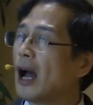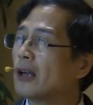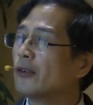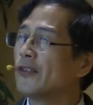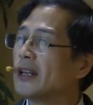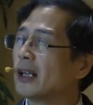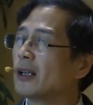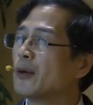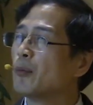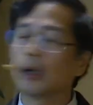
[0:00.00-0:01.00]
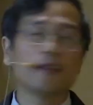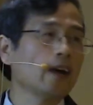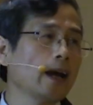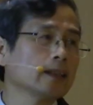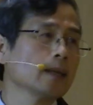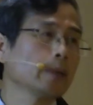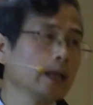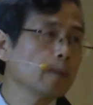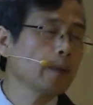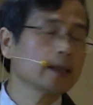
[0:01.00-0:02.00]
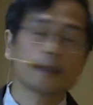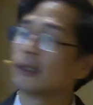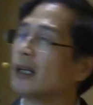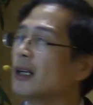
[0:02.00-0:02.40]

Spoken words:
hydrophilic modify the PDMS,